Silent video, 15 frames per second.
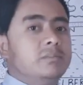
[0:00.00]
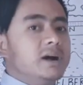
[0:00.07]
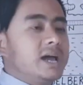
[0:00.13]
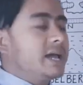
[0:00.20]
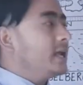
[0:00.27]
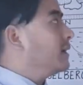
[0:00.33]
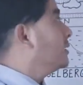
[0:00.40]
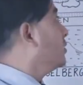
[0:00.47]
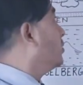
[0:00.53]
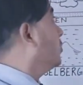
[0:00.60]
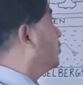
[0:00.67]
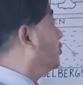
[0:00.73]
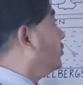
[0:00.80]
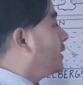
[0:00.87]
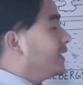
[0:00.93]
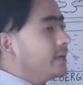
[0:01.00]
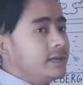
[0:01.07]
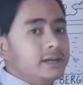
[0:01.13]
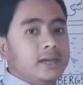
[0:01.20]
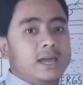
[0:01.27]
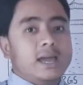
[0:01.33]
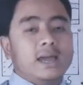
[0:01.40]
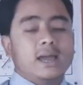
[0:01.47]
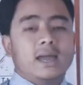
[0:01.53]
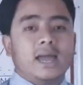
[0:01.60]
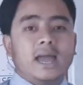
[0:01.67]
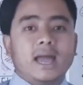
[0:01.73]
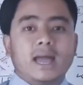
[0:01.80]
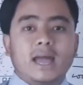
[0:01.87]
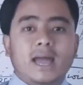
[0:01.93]
by wind
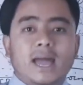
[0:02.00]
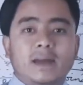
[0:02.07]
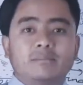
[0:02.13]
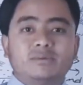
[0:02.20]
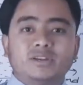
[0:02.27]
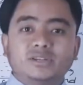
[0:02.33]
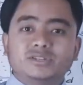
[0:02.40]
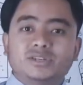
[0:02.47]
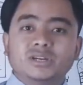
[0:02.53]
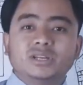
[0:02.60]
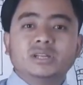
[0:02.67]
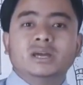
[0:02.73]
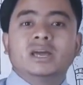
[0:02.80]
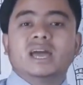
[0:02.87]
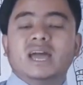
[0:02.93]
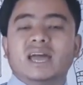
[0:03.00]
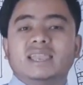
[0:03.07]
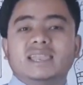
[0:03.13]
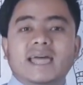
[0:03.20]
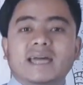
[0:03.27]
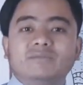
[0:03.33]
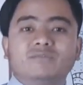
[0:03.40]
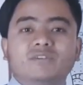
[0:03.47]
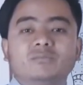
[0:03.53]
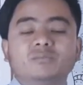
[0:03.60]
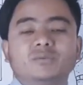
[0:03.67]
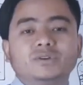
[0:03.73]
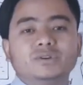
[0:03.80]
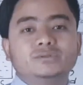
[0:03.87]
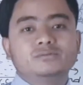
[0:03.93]
abrasion and landform
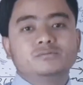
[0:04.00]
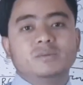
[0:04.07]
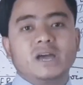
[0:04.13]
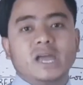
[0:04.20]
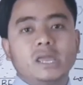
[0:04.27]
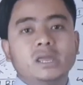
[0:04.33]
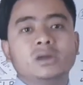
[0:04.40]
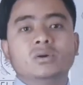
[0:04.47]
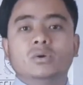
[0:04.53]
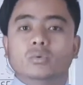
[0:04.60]
produced by